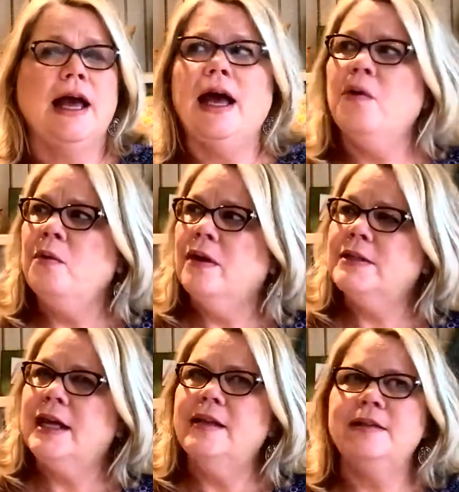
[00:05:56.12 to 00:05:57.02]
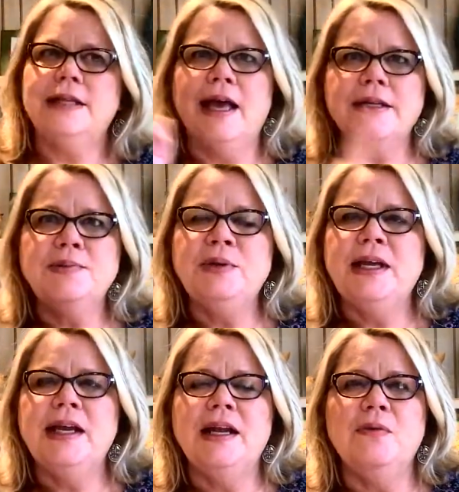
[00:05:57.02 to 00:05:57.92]
I walked out of this house one
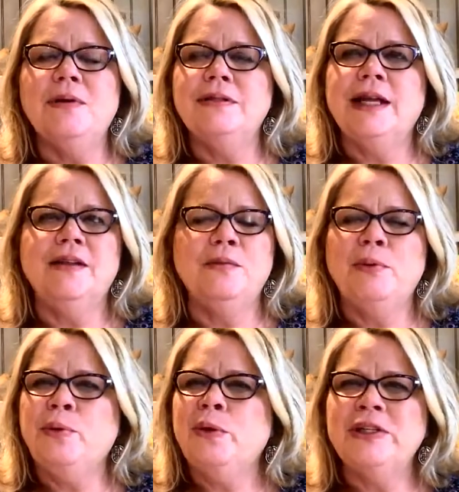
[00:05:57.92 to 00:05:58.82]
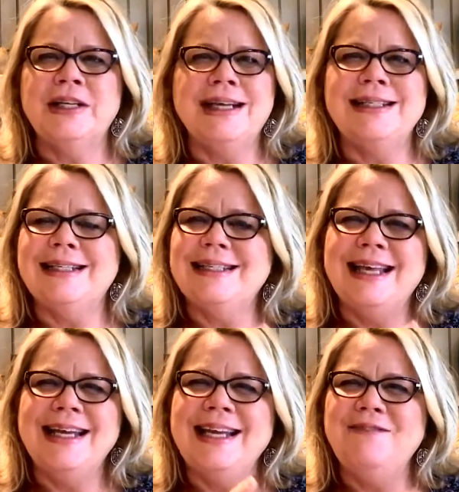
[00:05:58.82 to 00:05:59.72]
day and I walked out on the porch and I said,
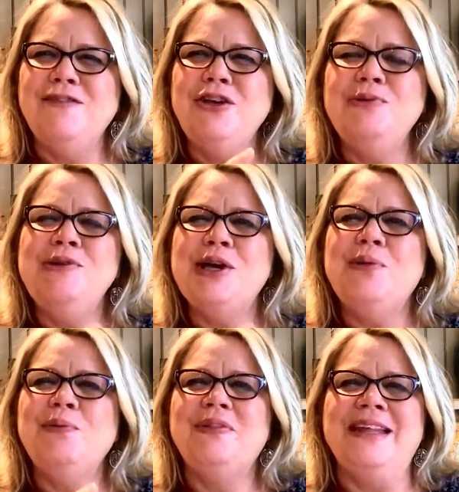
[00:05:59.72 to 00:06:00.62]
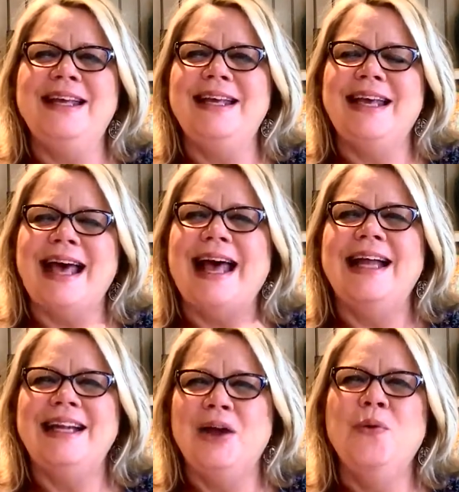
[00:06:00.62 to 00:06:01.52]
Satan, if you don't think
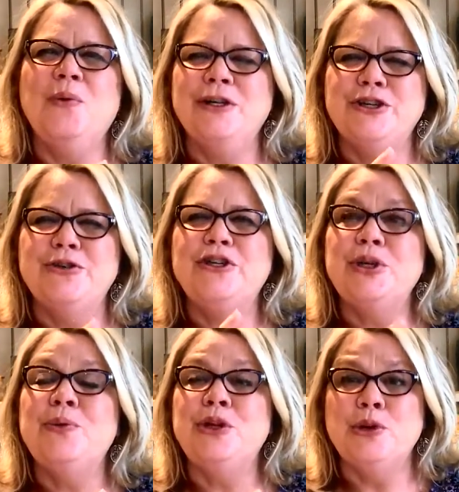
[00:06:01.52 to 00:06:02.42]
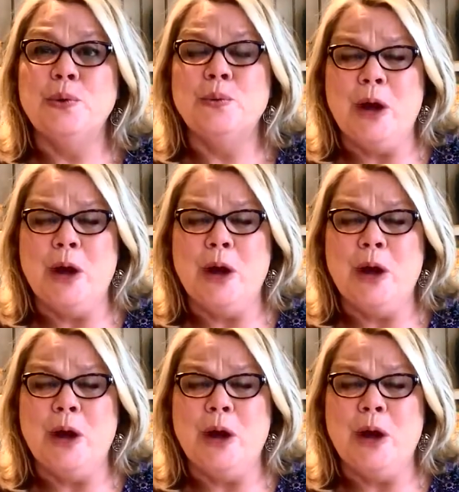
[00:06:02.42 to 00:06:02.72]
I know what you're doing, you're